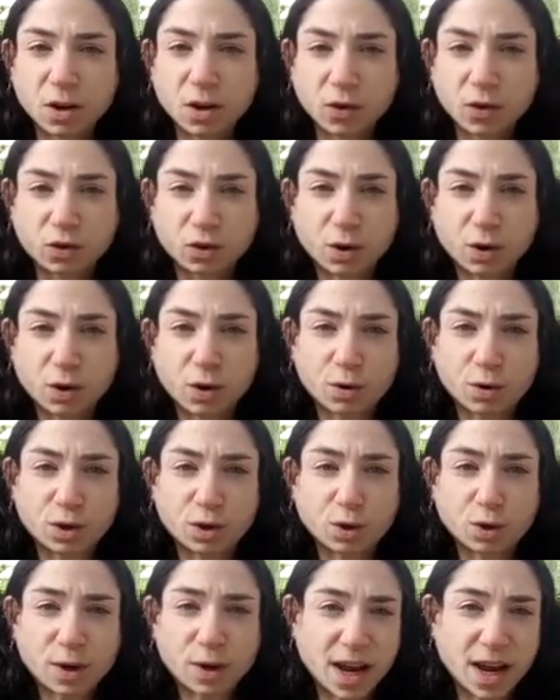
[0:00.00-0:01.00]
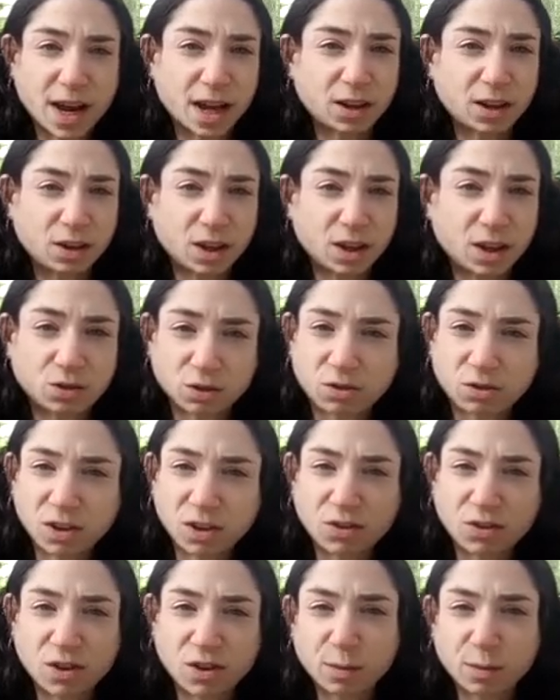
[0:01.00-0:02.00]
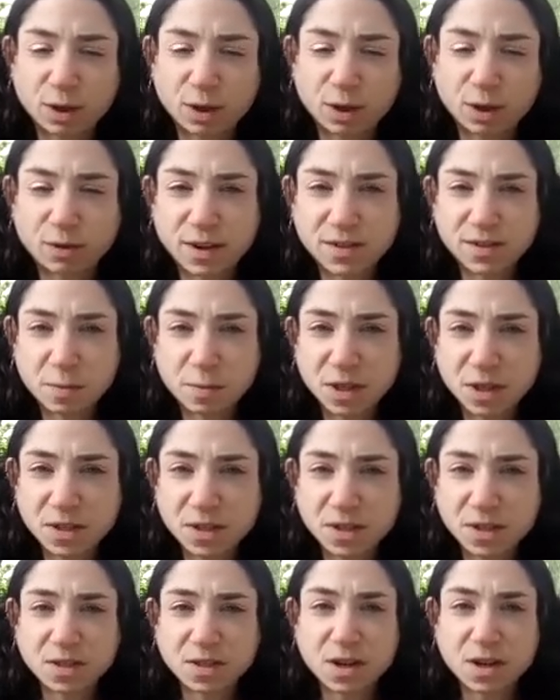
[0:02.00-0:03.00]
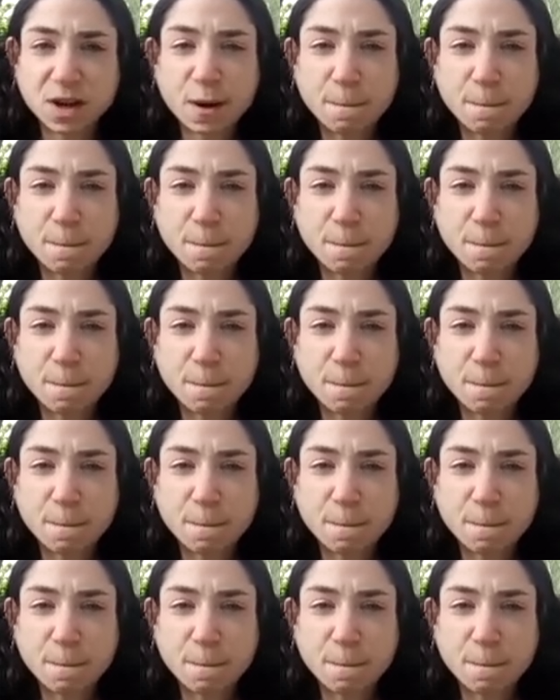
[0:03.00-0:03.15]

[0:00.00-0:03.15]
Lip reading: so you can interchange them in recipes,